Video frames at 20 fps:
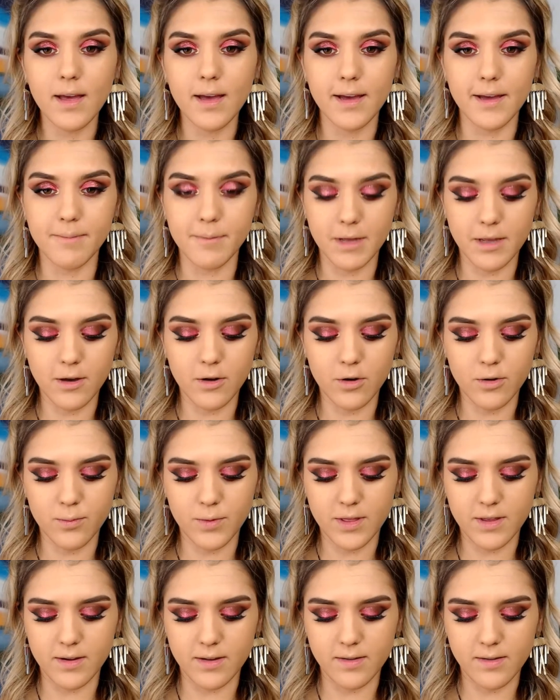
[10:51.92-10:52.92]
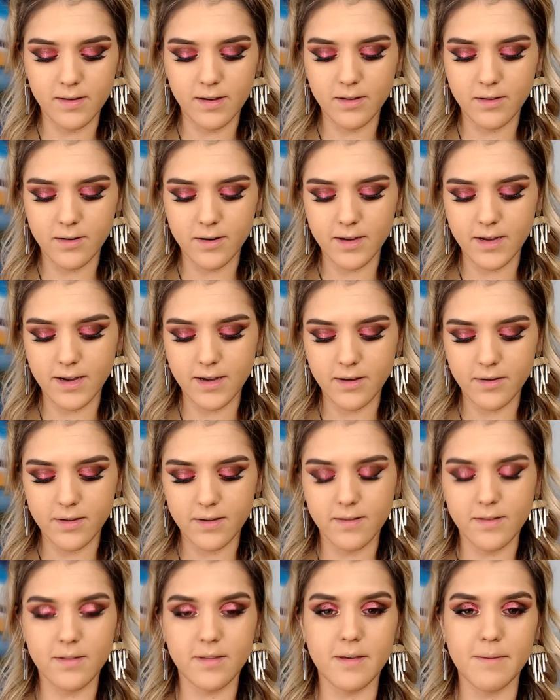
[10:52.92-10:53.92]
I'm going to go in with concealer now.
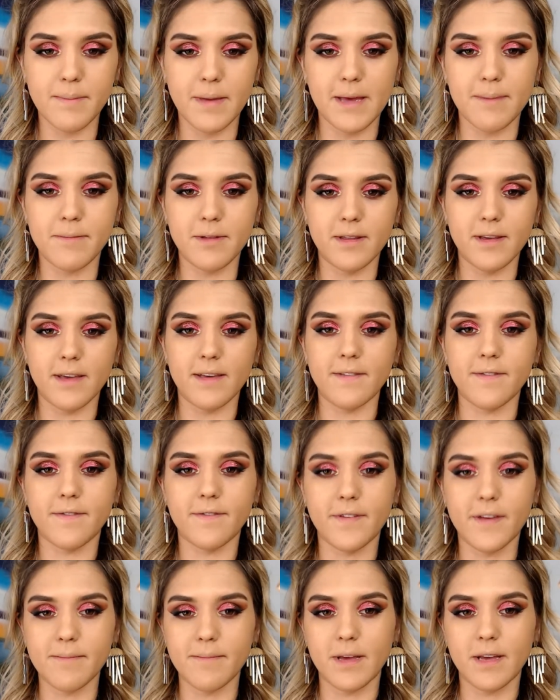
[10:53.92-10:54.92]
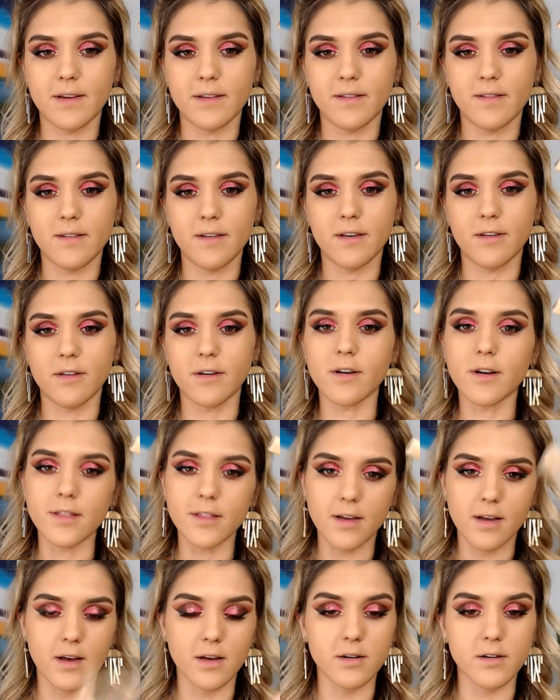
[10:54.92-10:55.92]
This is the Maybelline Fit Me Concealer in
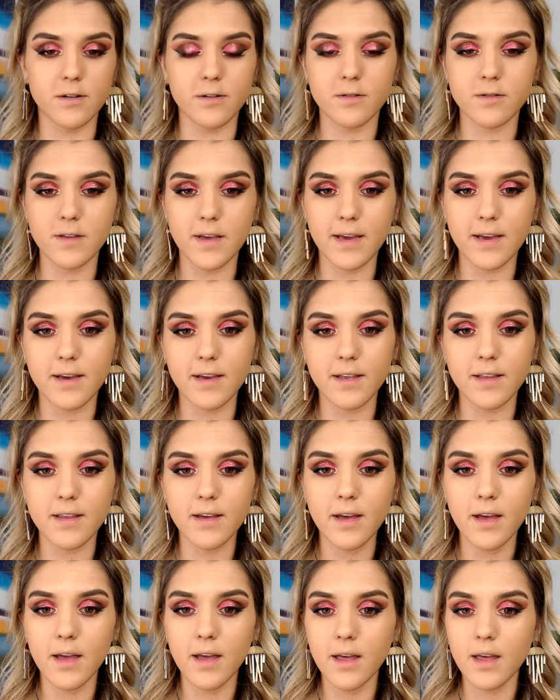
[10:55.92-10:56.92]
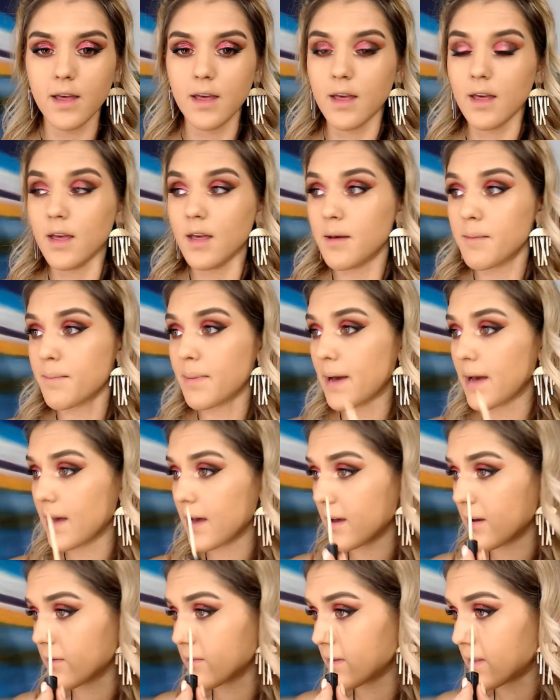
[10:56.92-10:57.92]
the color Sand.
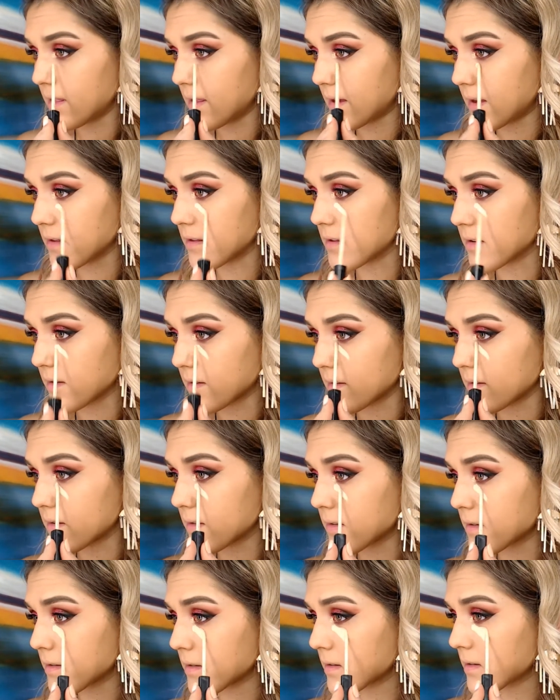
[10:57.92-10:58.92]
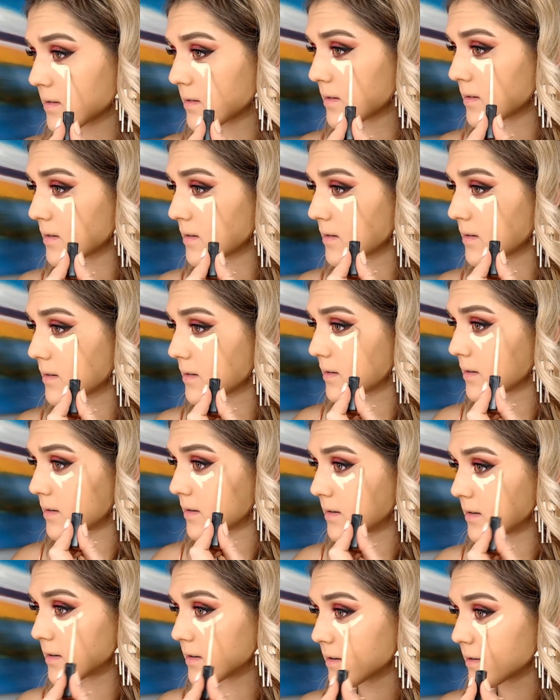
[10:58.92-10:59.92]
Pounding that just
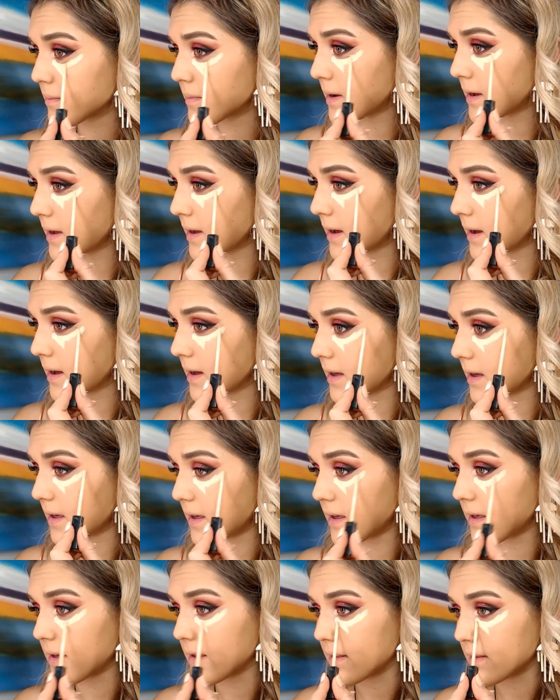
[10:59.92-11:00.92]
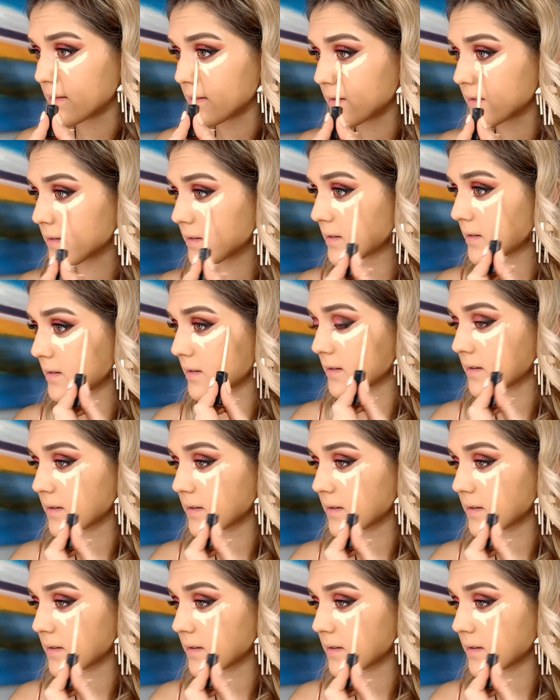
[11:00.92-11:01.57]
under my eyes.